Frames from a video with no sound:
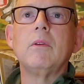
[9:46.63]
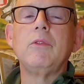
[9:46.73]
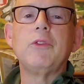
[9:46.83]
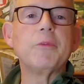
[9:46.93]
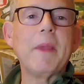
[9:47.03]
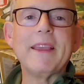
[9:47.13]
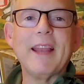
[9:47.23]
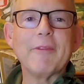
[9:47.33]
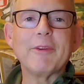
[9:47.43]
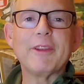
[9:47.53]
Just make an
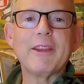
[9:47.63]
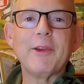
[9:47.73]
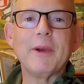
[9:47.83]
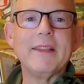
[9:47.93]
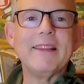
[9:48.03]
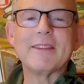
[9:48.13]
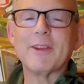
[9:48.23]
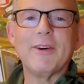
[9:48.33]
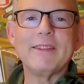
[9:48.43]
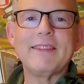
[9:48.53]
effort to do it. That's
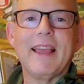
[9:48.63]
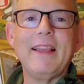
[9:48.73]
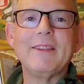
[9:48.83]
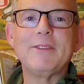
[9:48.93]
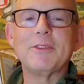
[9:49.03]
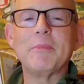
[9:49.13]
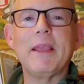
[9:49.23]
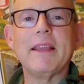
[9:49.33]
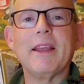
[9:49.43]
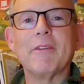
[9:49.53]
all it takes. Just
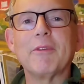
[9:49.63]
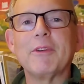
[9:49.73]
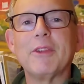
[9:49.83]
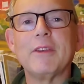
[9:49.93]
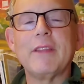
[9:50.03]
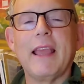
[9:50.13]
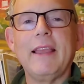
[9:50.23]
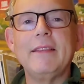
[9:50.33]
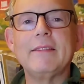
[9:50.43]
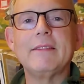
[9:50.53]
make an effort to
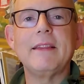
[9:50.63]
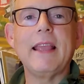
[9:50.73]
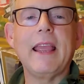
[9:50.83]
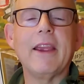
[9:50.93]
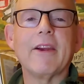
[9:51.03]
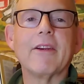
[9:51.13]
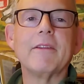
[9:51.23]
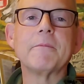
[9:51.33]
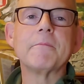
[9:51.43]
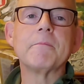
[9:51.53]
taste the air.
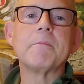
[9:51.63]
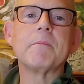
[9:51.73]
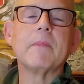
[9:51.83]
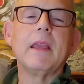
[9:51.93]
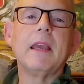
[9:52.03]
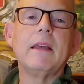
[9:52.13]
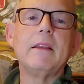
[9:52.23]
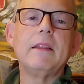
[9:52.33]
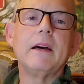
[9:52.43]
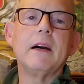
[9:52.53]

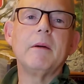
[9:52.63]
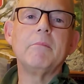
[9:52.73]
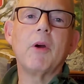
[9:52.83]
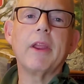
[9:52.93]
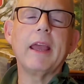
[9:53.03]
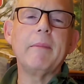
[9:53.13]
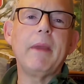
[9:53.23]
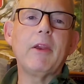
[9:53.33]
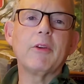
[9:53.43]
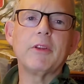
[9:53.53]
And Mark
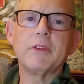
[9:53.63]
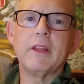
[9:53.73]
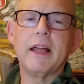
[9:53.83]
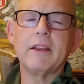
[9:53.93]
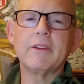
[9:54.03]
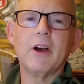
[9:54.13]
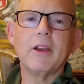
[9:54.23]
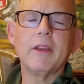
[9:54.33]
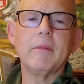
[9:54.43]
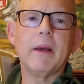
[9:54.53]
Hatmaker does a lot of
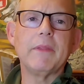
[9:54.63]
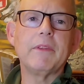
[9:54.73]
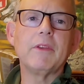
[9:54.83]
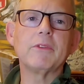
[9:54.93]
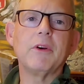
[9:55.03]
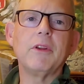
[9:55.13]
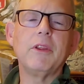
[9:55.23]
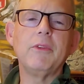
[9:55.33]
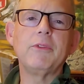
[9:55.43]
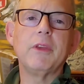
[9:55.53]
talking about this on
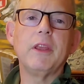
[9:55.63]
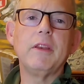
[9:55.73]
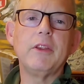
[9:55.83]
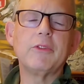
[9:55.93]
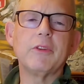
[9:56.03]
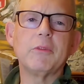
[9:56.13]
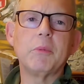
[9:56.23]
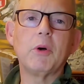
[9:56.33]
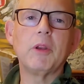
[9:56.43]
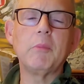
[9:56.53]
his Indigenous
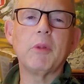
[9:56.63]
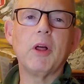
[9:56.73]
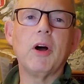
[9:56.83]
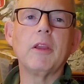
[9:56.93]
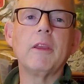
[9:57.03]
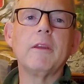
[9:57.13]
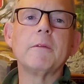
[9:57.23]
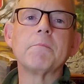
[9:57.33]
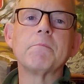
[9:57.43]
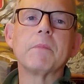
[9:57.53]
Ability blog,
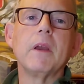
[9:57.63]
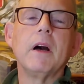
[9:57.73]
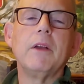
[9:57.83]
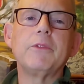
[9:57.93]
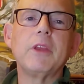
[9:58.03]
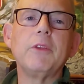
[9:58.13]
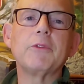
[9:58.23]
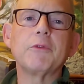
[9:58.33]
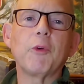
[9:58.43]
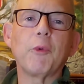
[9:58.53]

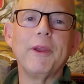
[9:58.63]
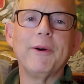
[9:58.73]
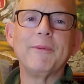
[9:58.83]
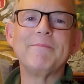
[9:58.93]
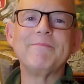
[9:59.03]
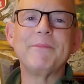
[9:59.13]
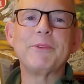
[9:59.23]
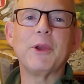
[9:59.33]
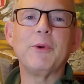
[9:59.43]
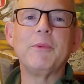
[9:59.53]
Scents for Real.
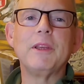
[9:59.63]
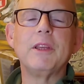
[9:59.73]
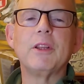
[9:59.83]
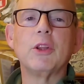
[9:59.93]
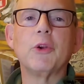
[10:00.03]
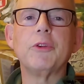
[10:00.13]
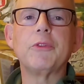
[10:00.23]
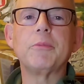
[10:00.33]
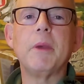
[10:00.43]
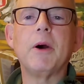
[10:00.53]
So learn to
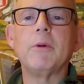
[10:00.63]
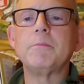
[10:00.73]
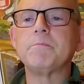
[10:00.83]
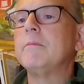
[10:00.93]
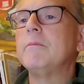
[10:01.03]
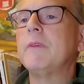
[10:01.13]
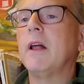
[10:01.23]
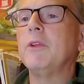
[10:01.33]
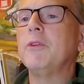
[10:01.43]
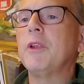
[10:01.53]
smell.
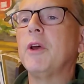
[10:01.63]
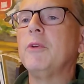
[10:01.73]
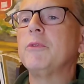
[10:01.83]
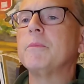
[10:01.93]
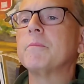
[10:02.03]
Follow your nose.